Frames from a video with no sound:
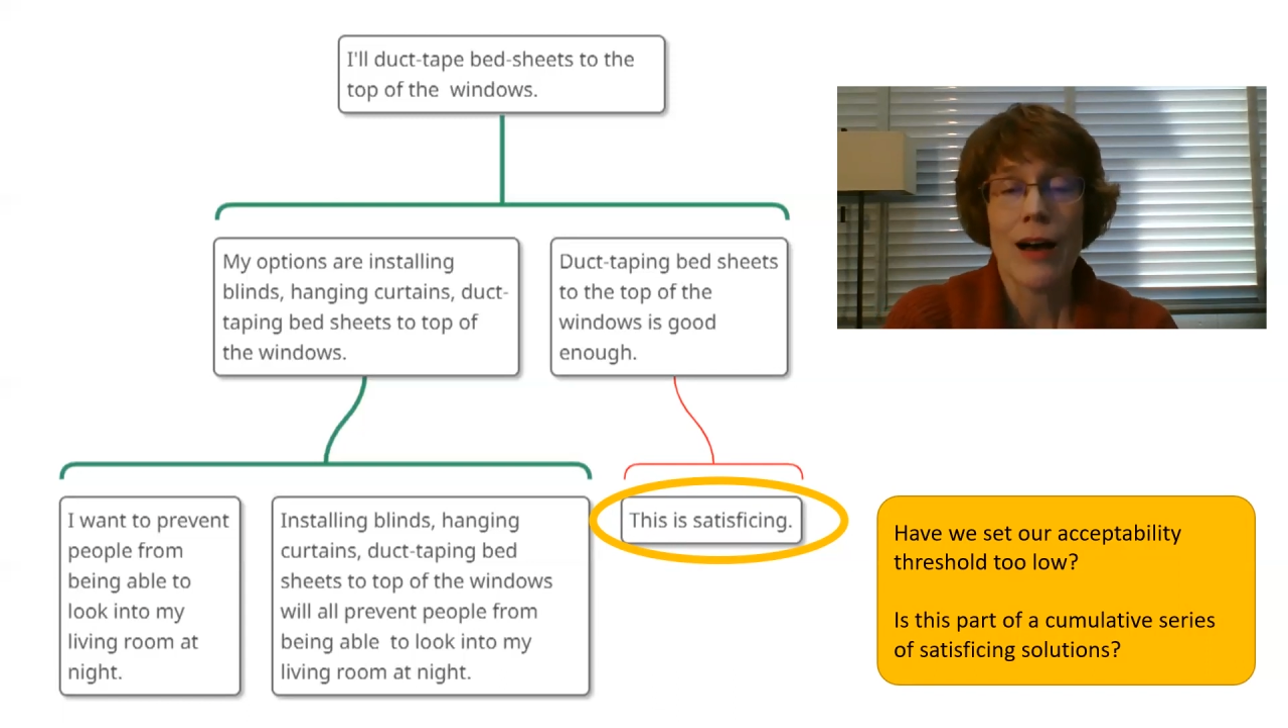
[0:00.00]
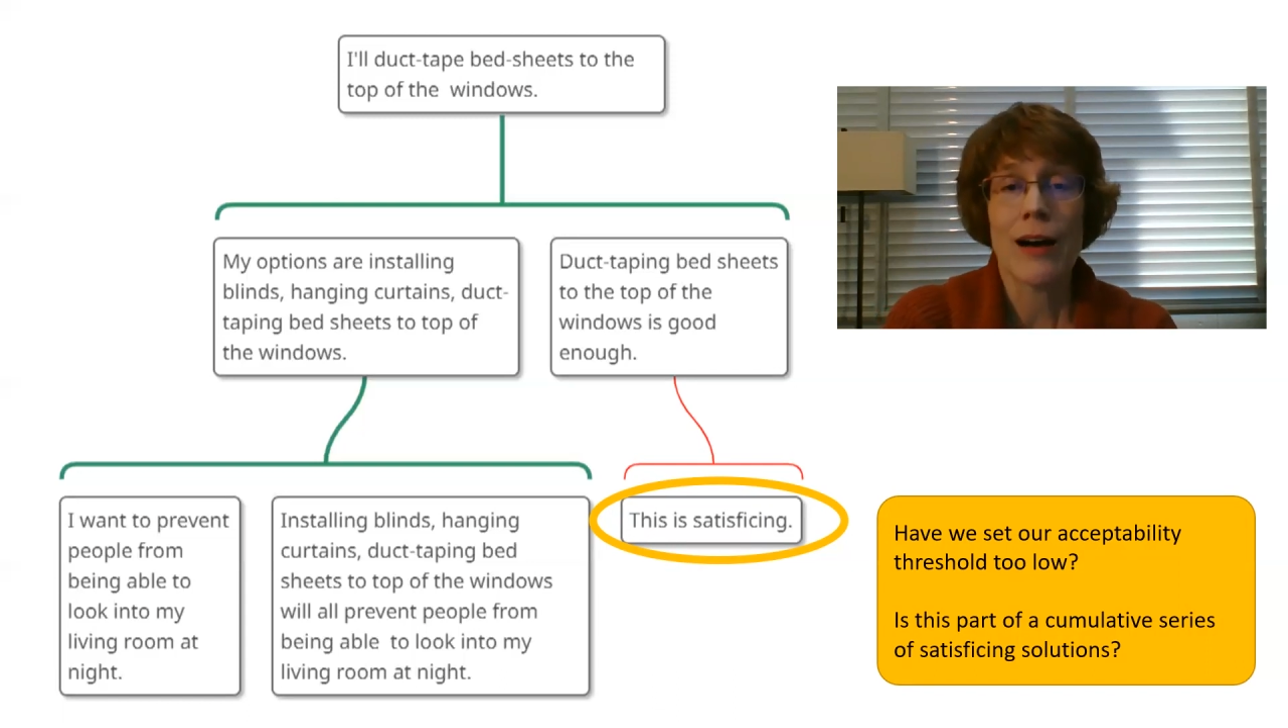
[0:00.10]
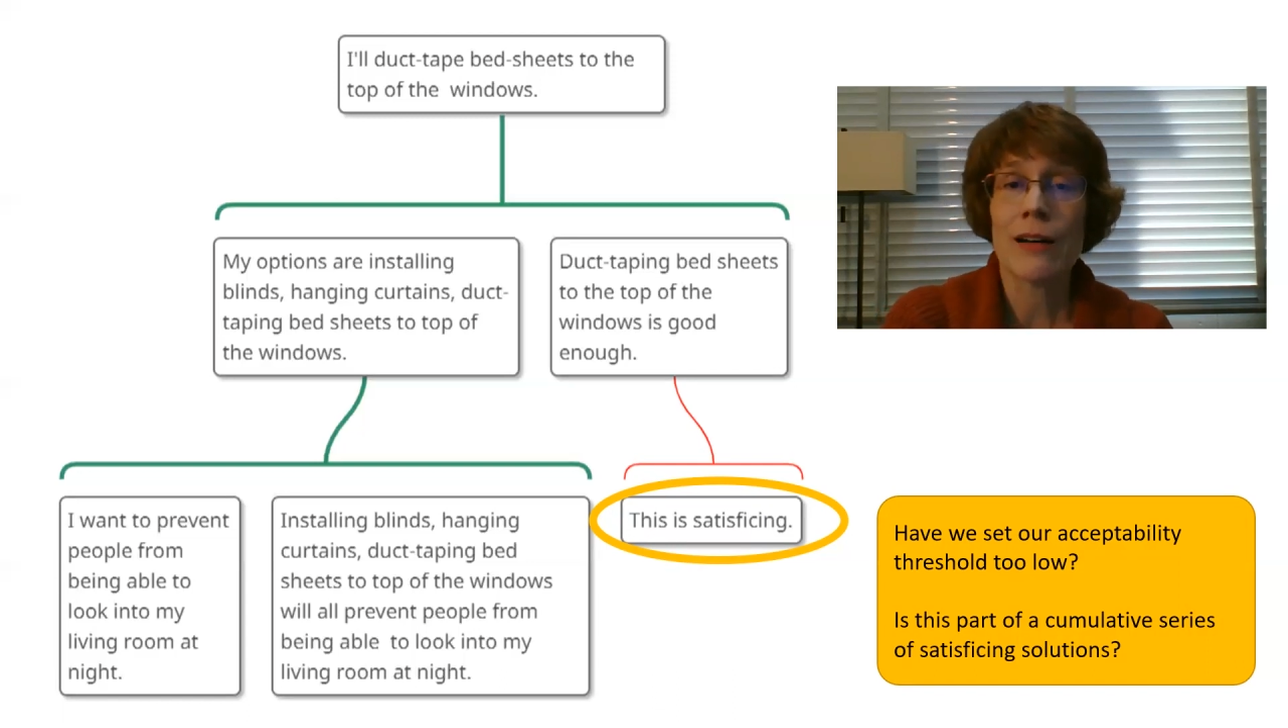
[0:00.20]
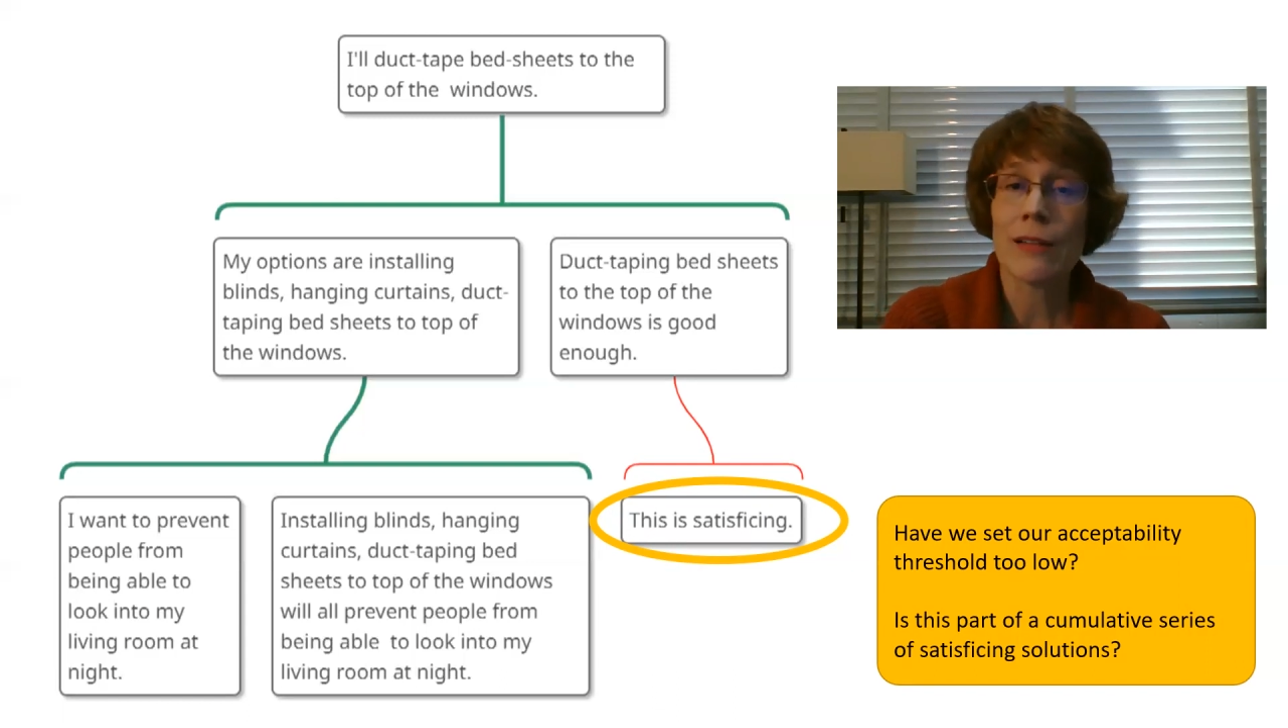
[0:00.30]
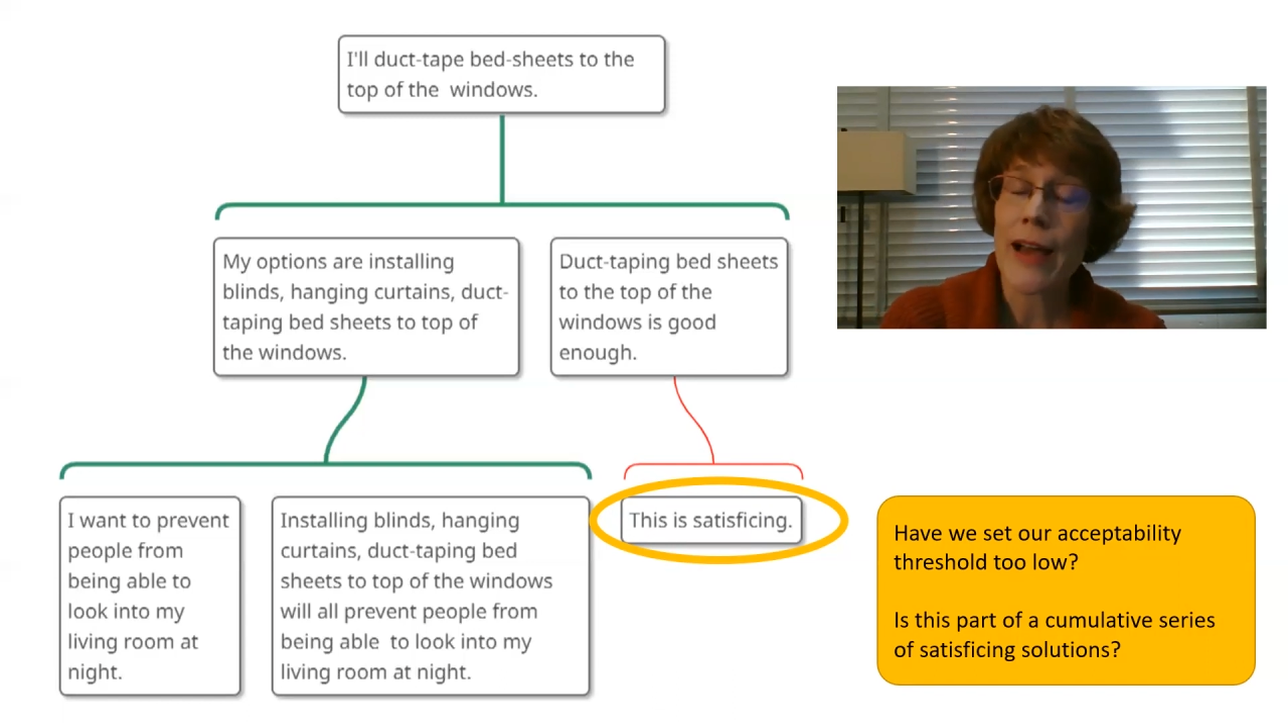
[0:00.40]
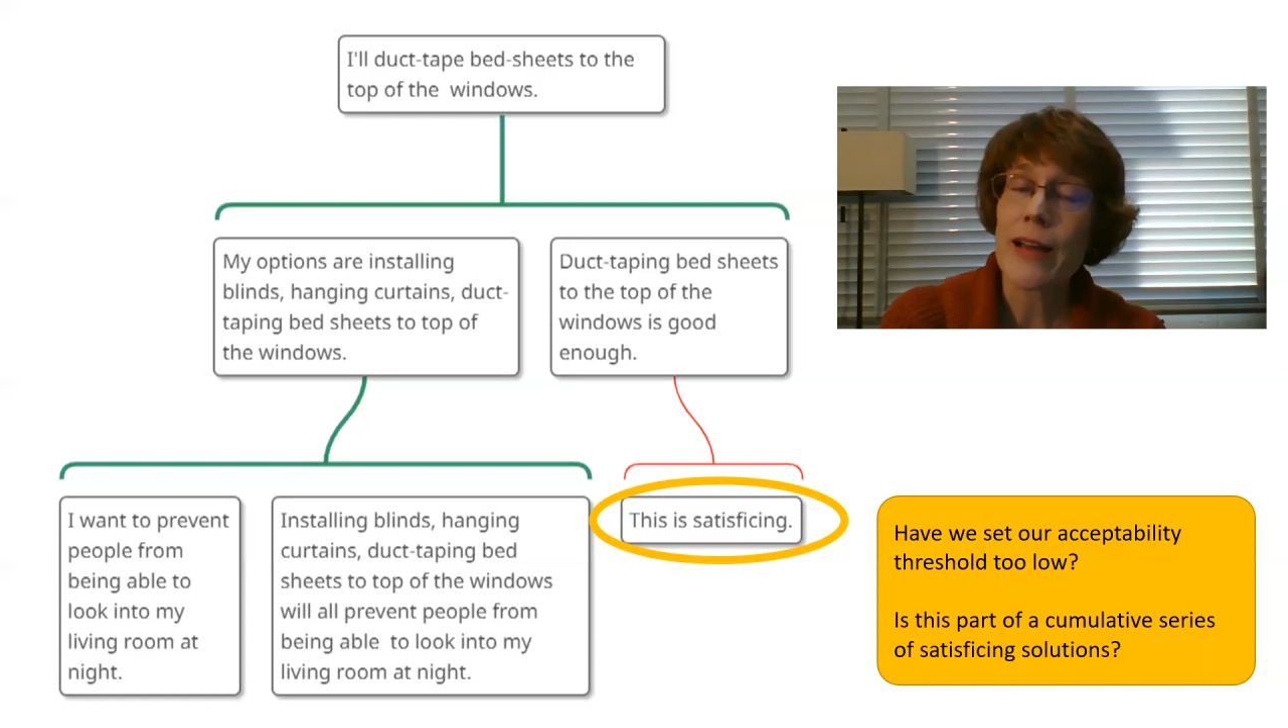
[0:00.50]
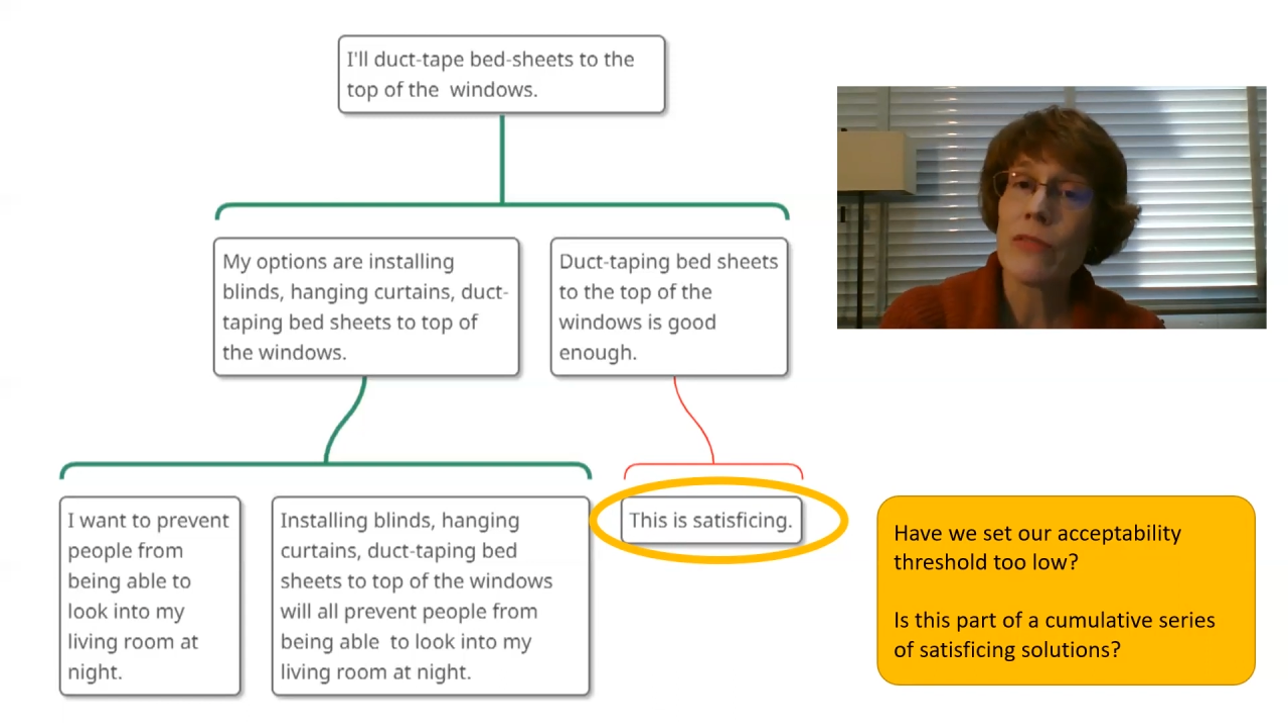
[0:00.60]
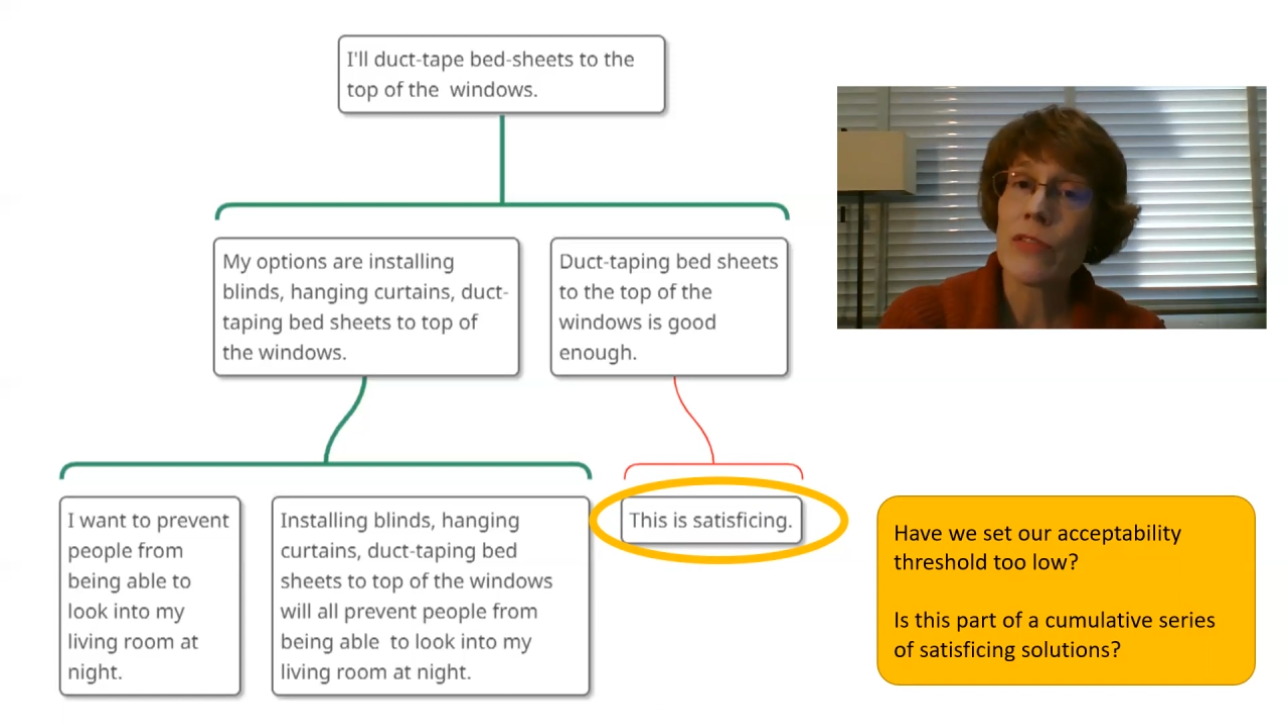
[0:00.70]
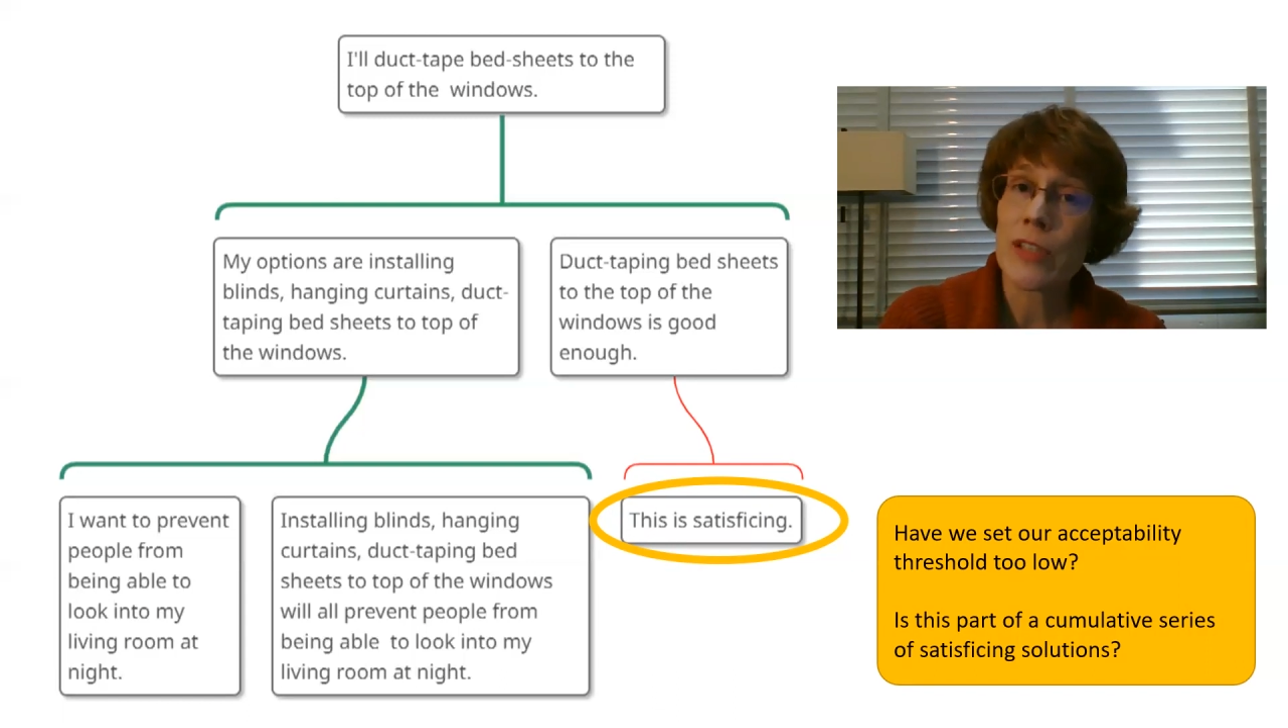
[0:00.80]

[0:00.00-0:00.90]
A collective